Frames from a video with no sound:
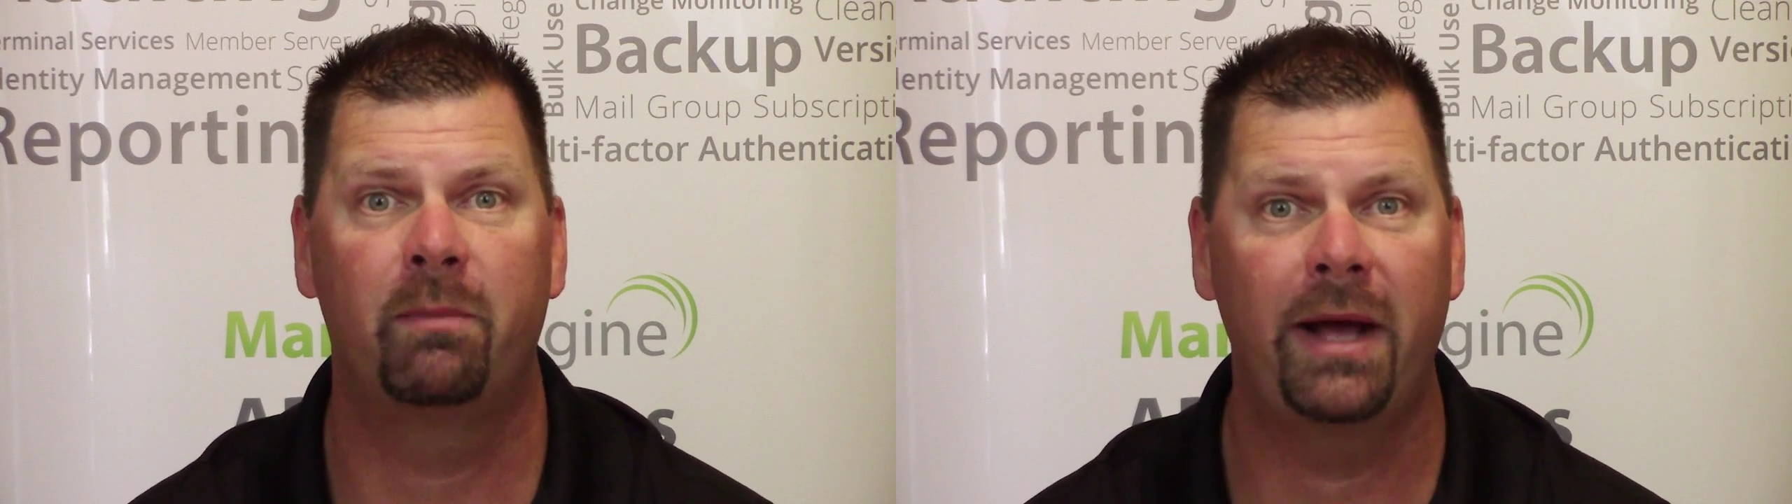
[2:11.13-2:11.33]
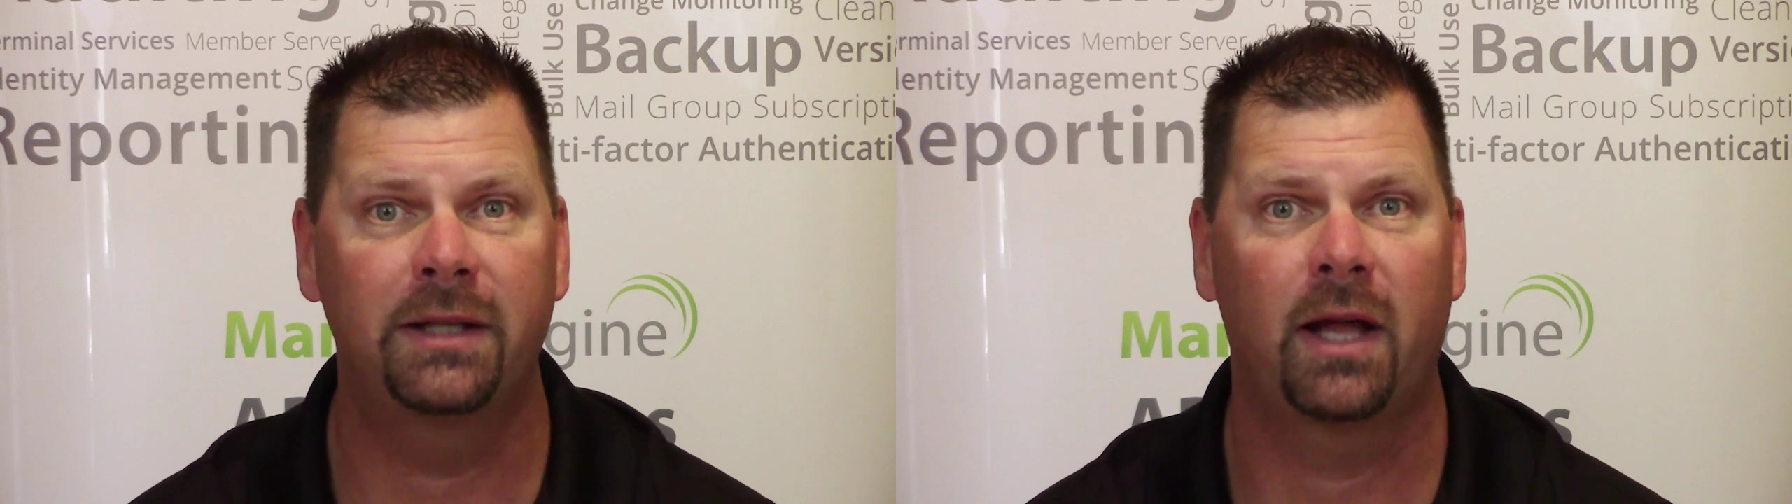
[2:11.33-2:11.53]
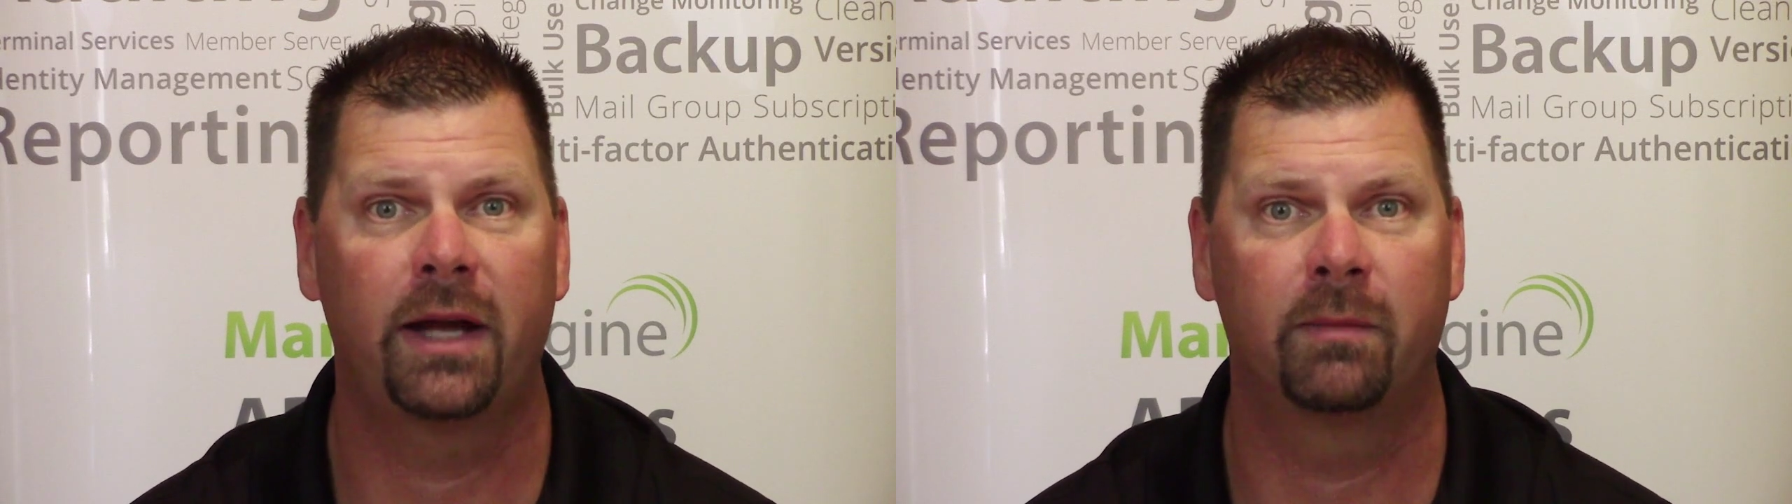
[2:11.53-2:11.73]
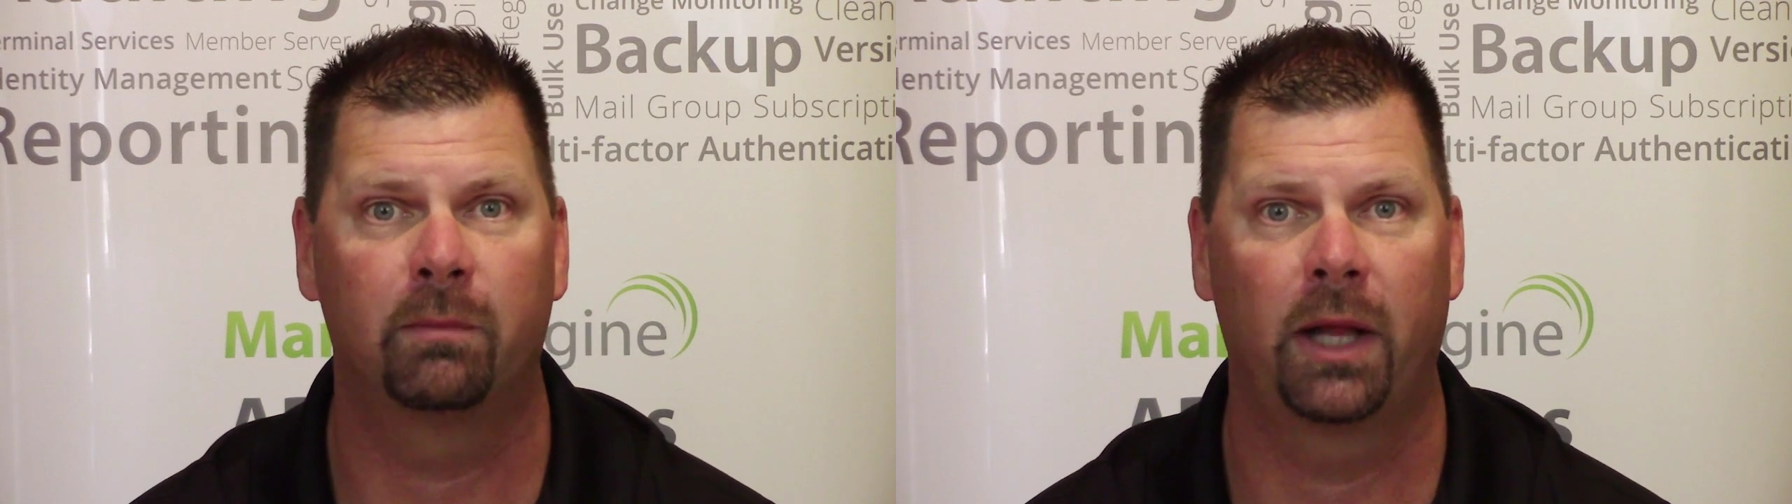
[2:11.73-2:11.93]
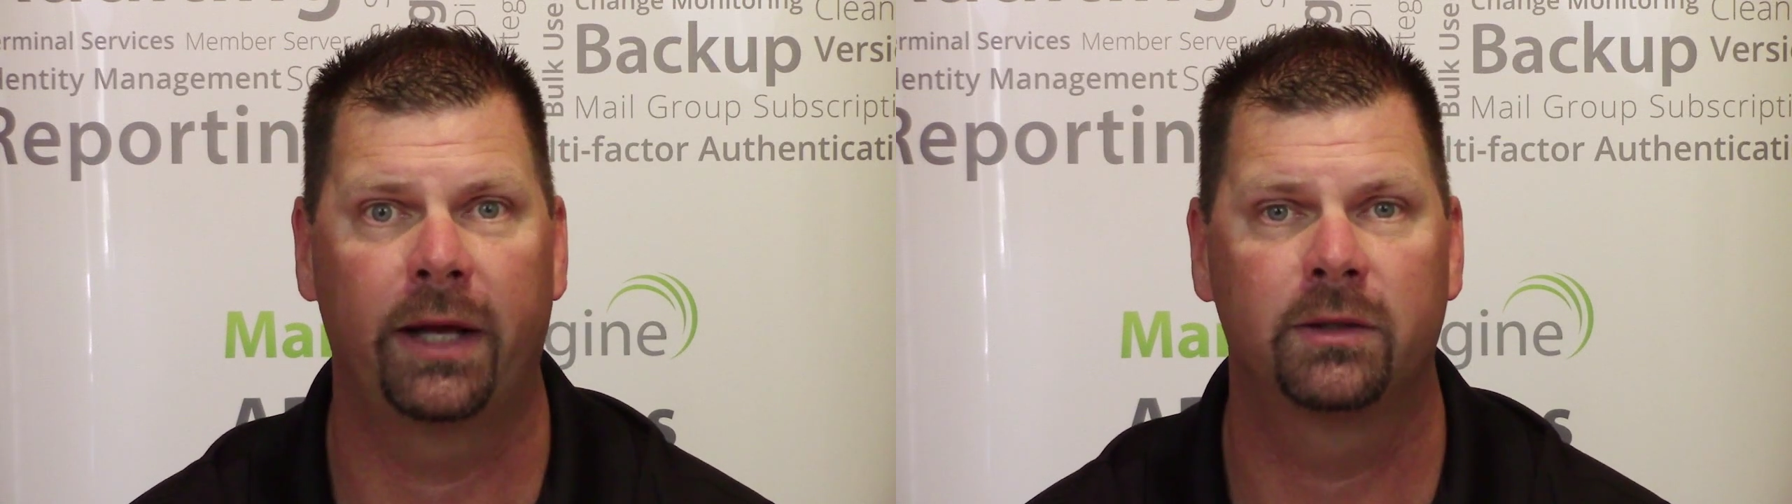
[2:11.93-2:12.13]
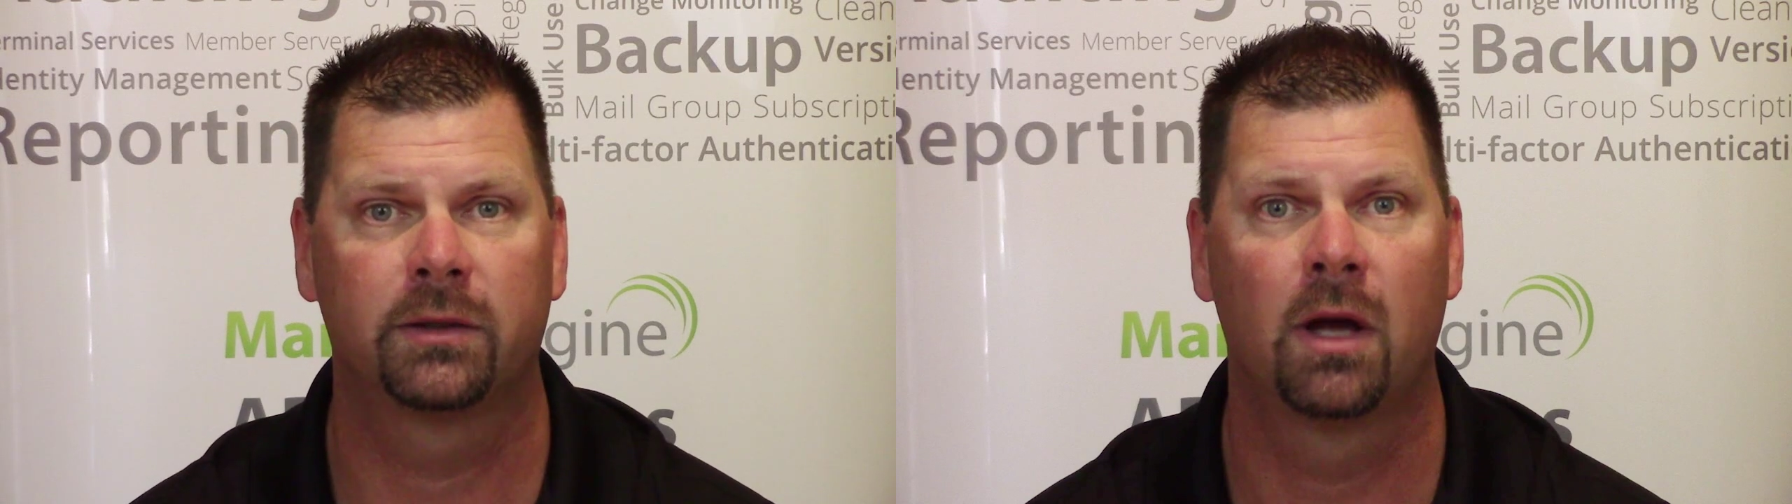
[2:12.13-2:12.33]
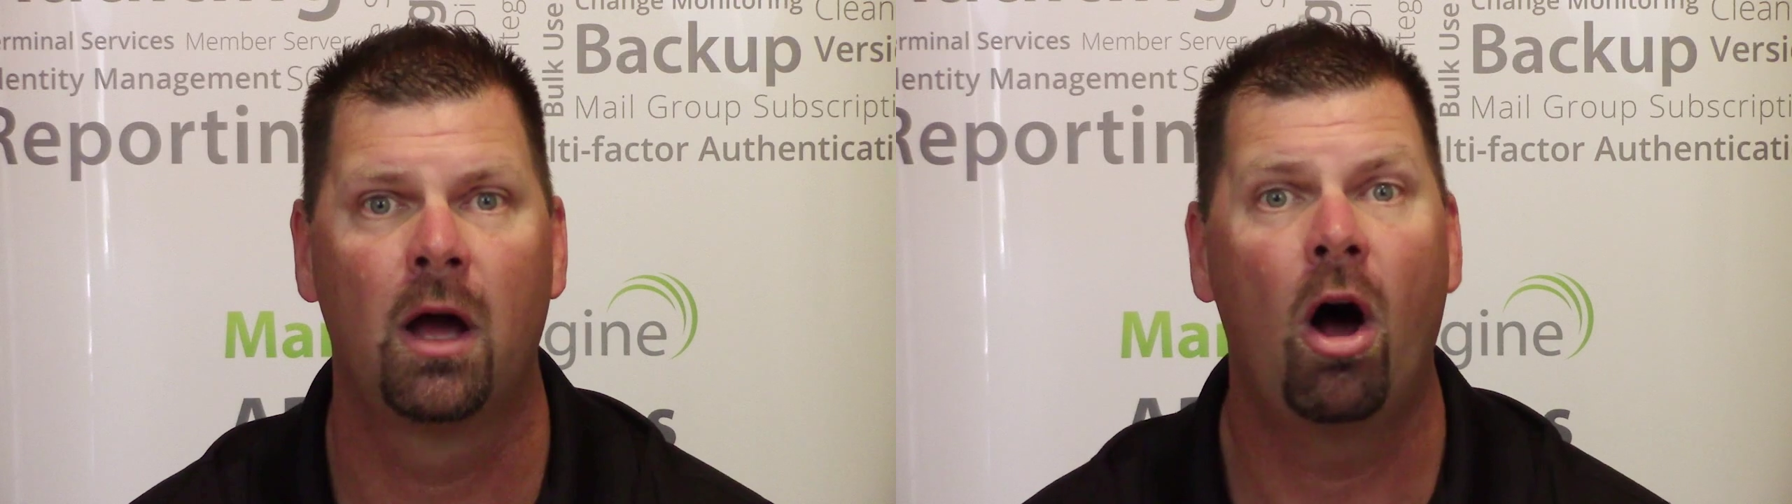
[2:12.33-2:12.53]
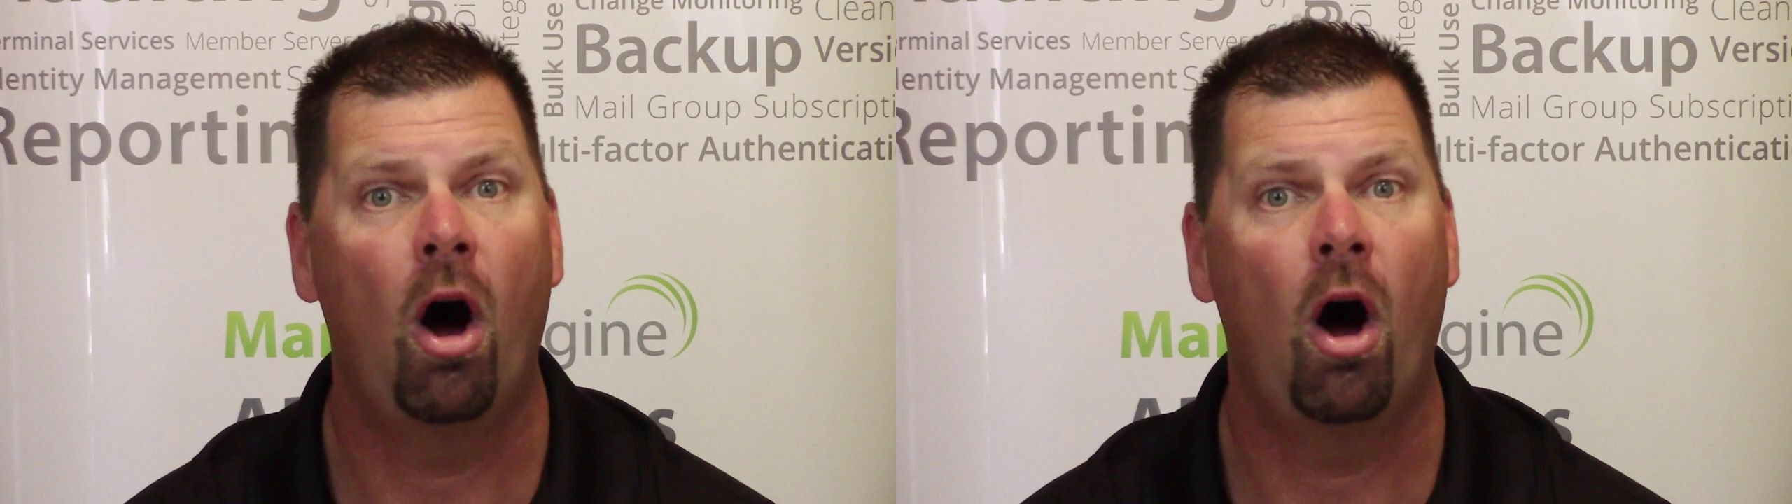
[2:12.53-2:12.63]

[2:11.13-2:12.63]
baseline in place,